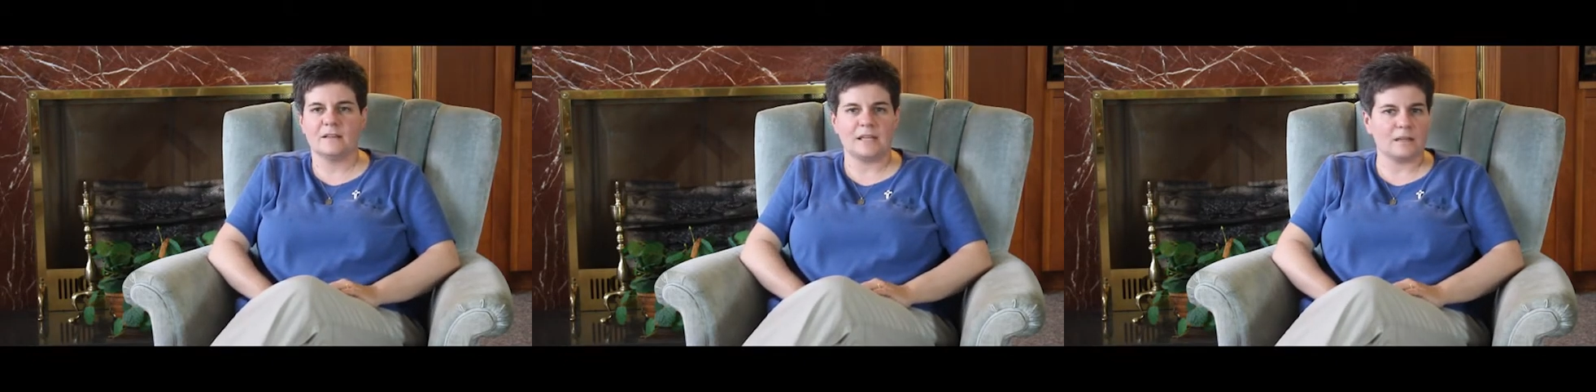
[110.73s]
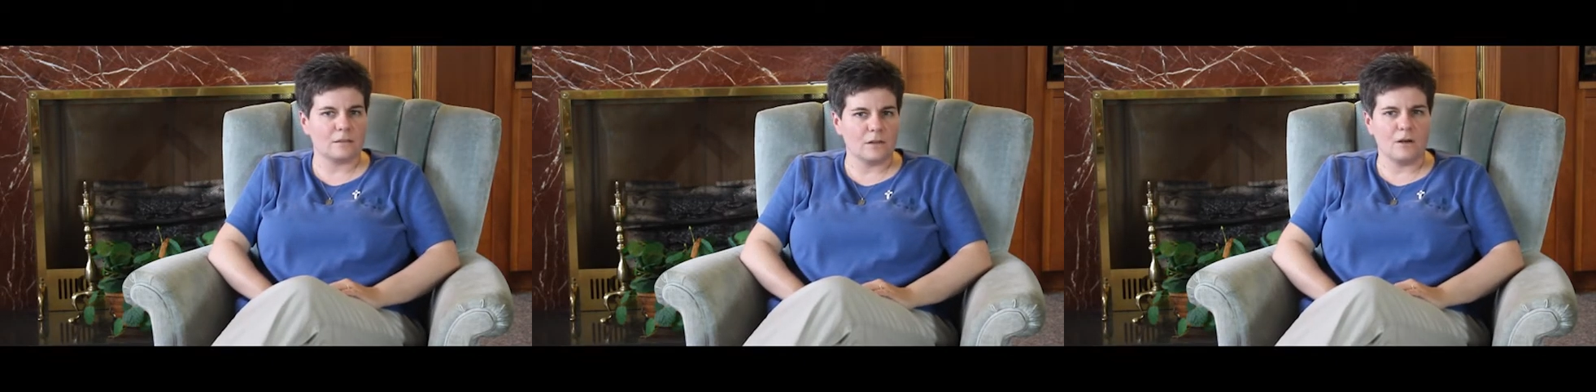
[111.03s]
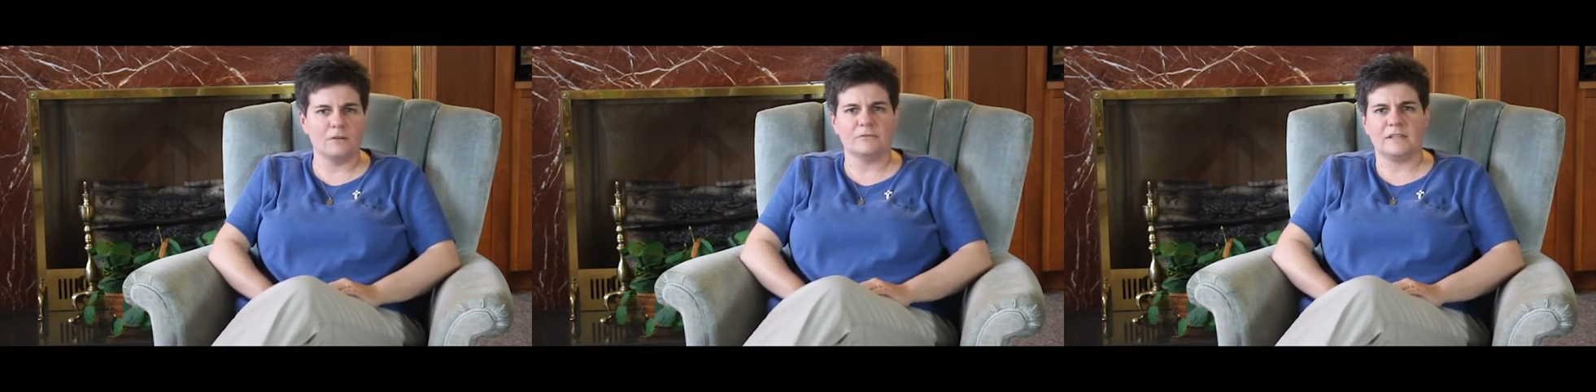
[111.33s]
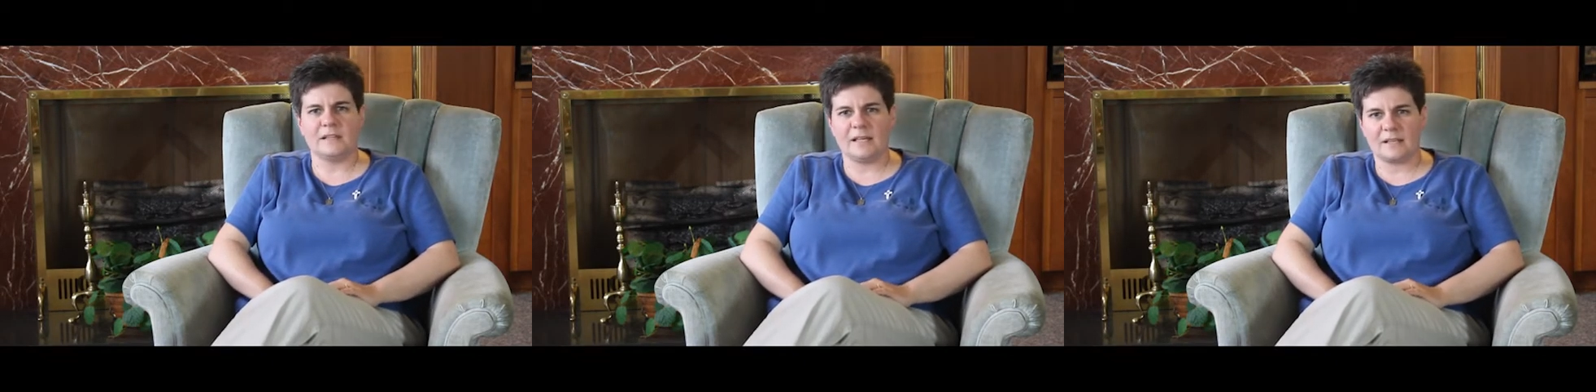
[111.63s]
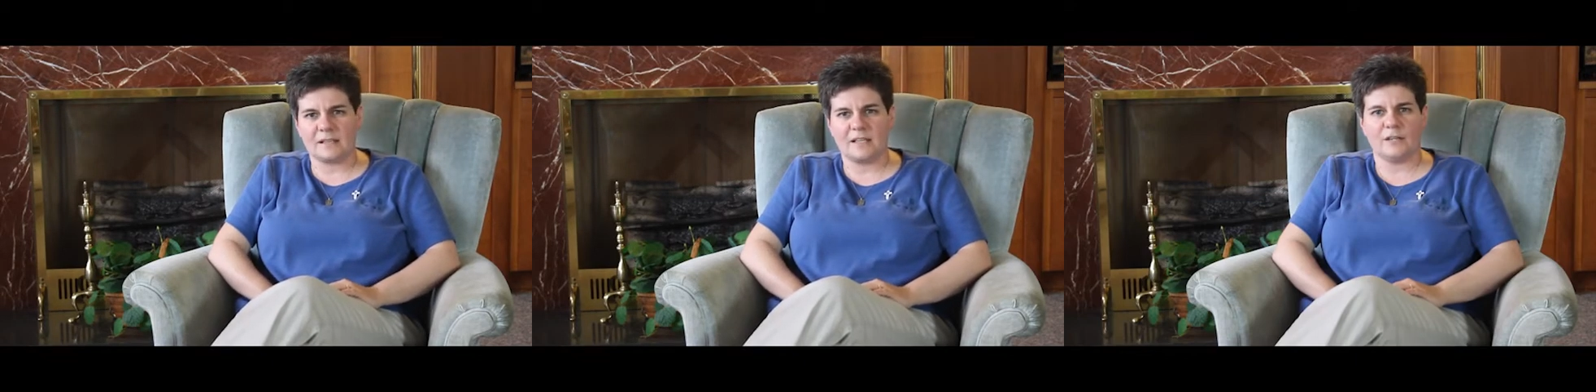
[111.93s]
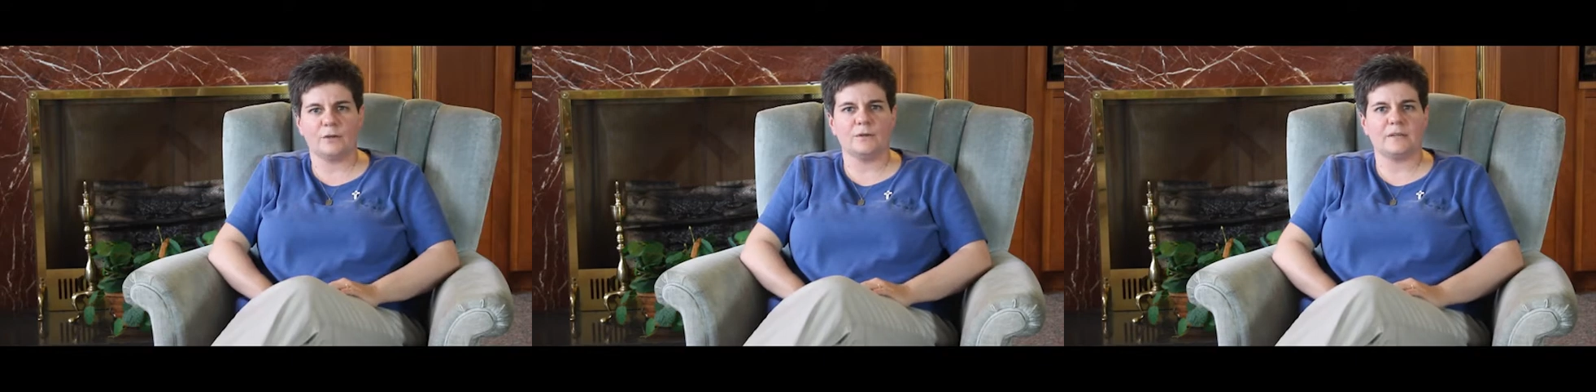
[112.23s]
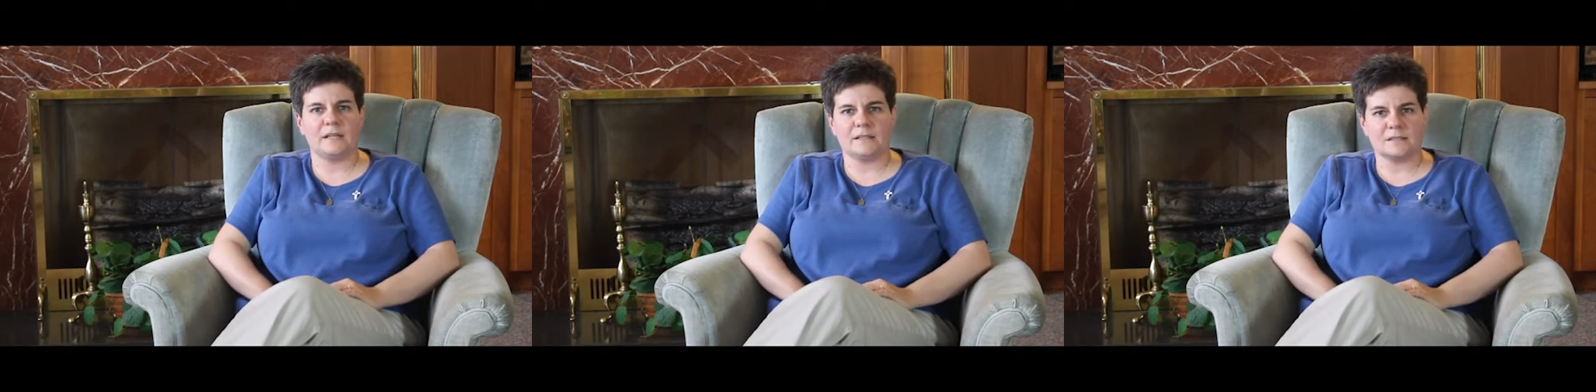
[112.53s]
that love and that care
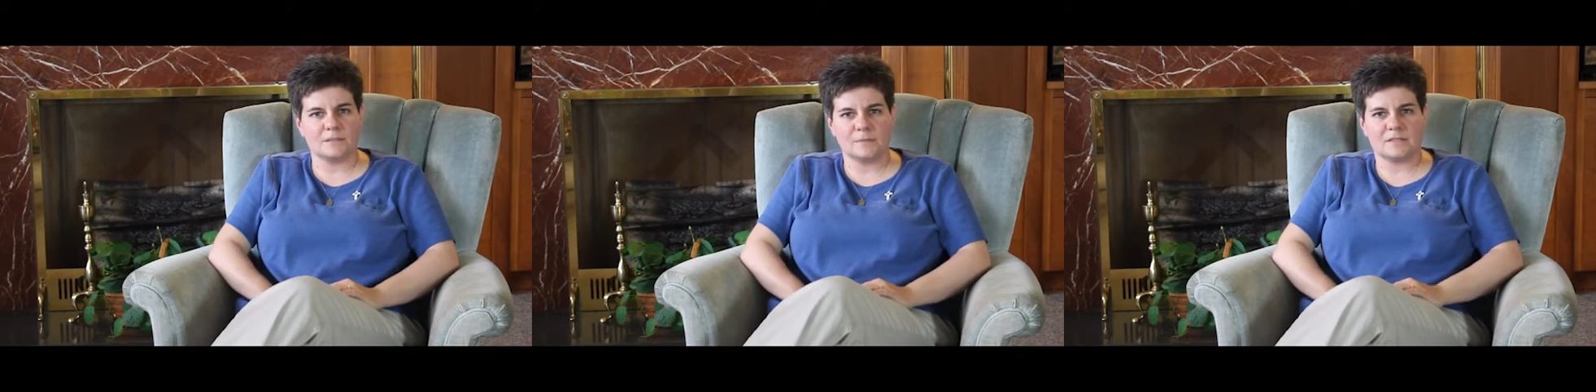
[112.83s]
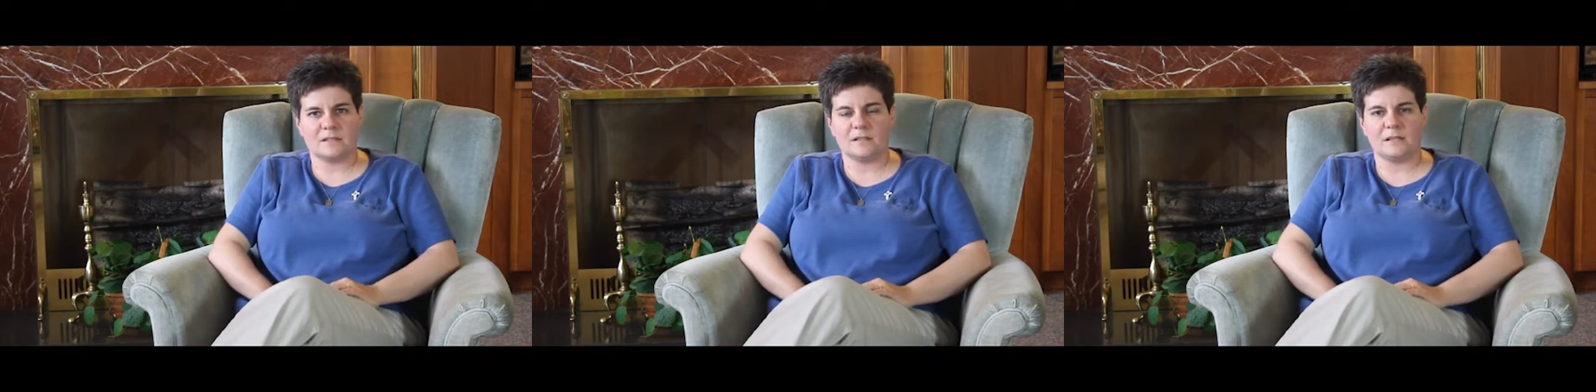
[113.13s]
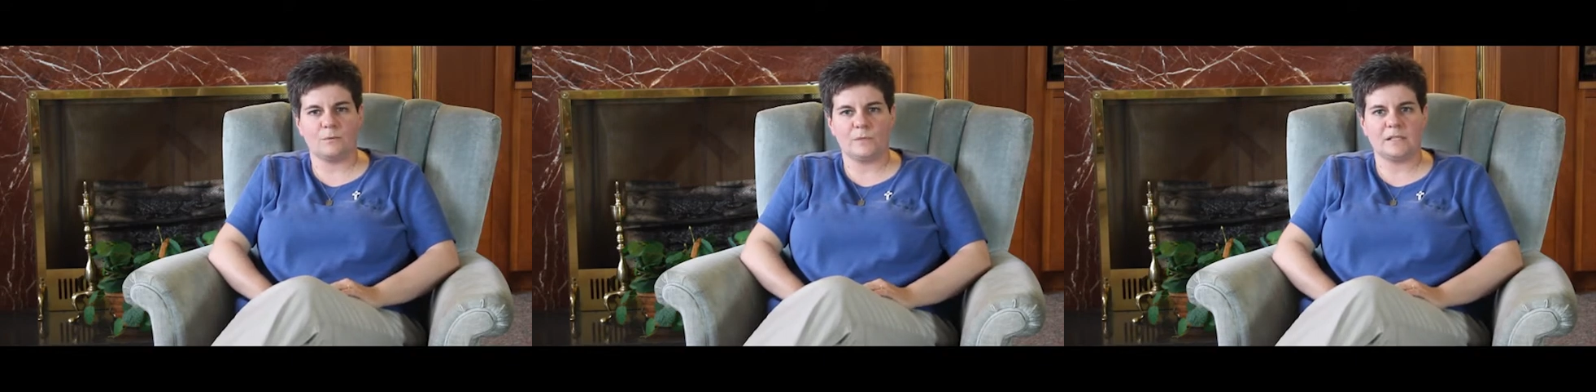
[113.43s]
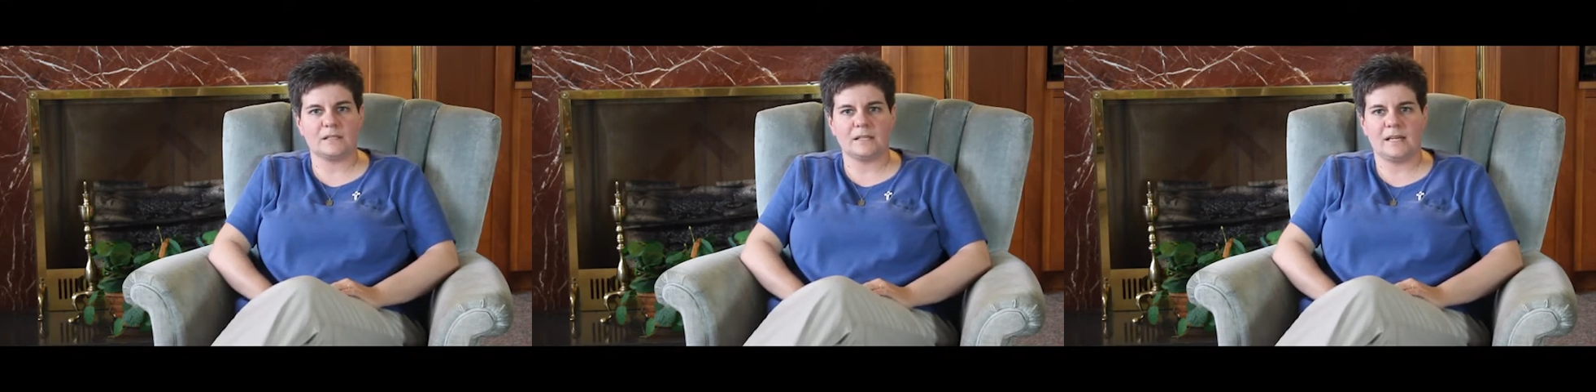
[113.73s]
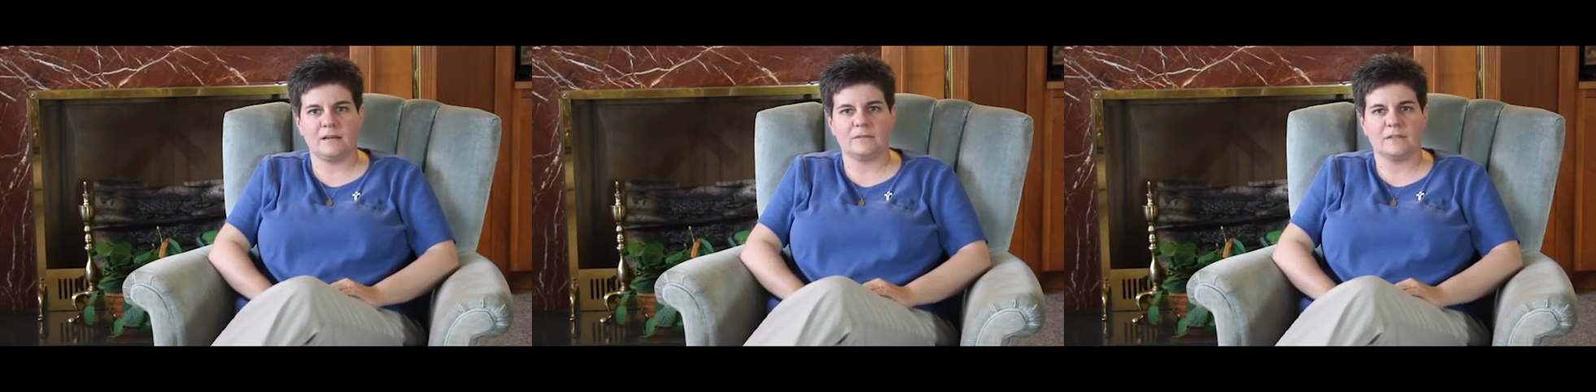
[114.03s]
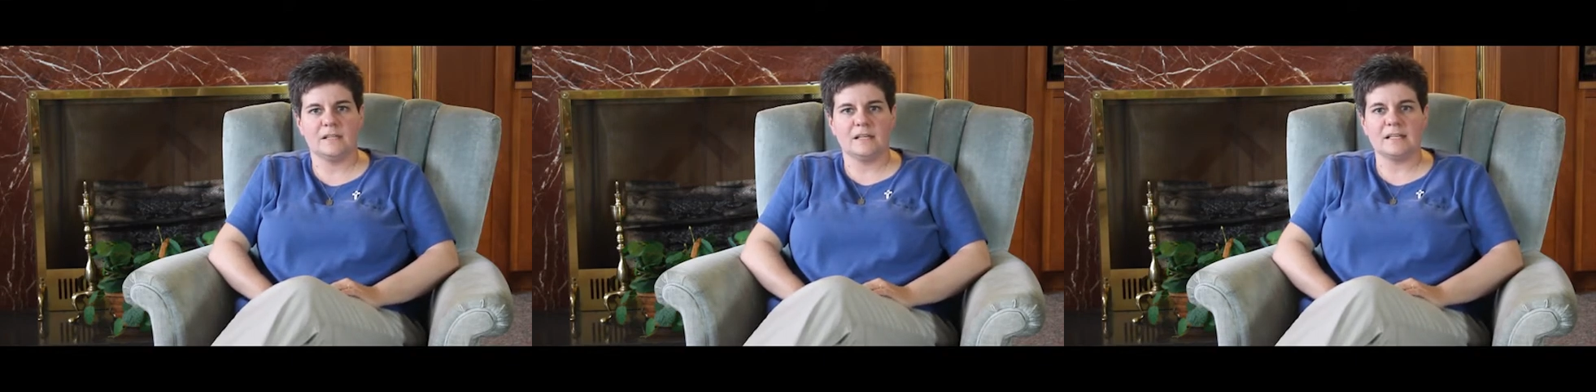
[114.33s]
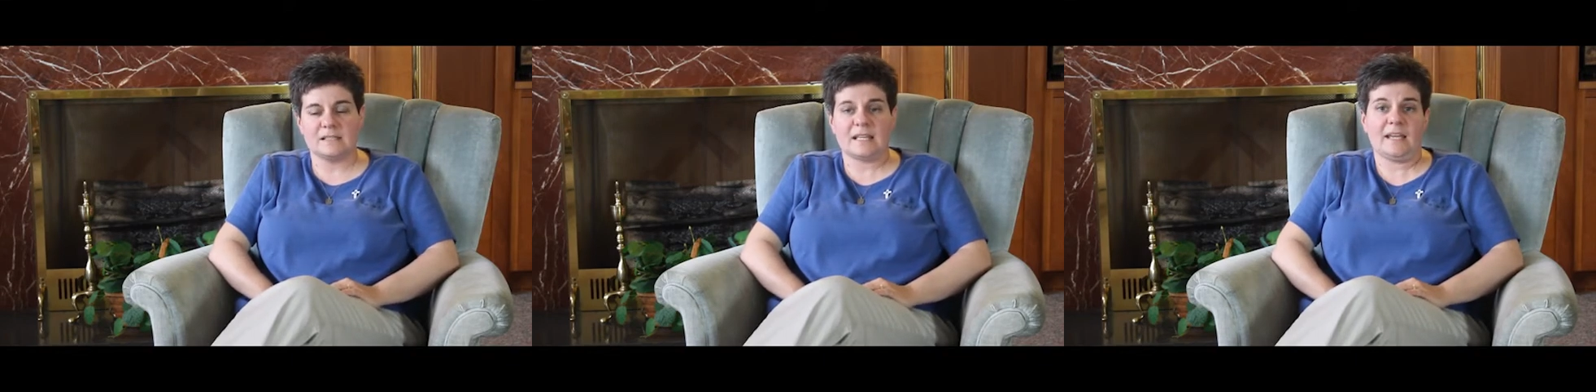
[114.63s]
and that intimacy that we can have
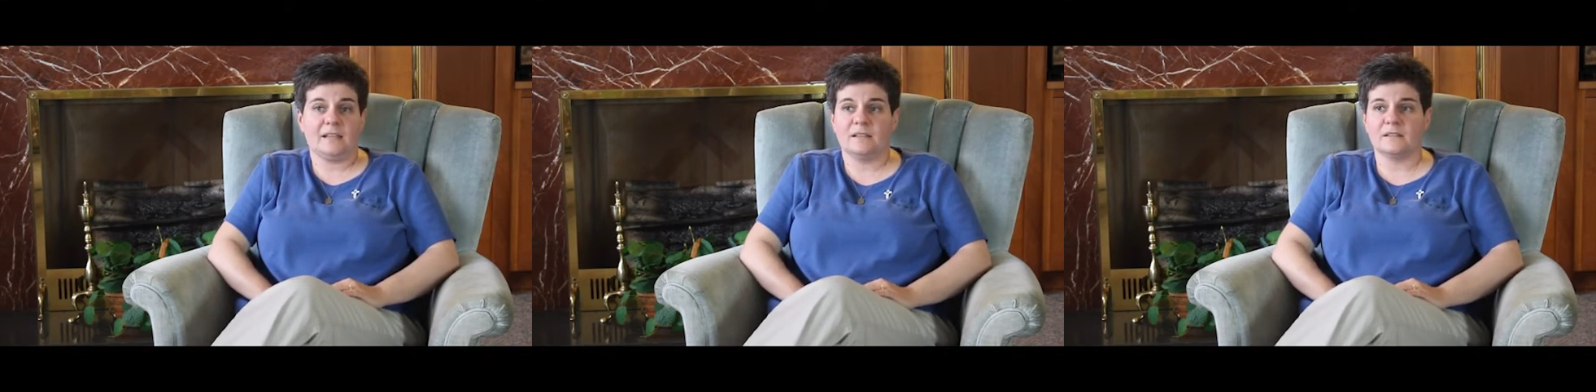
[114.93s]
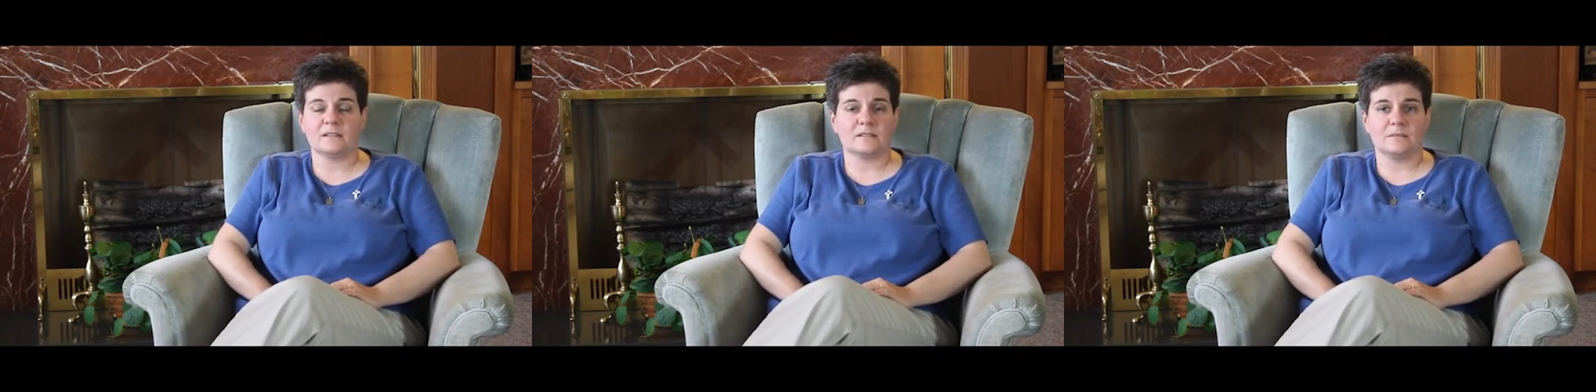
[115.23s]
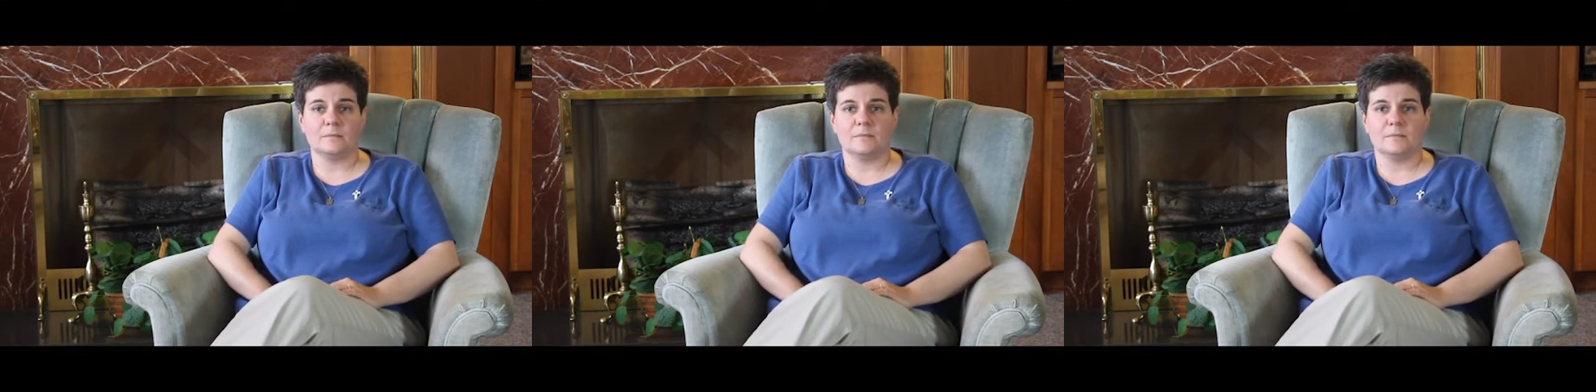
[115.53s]
in taking this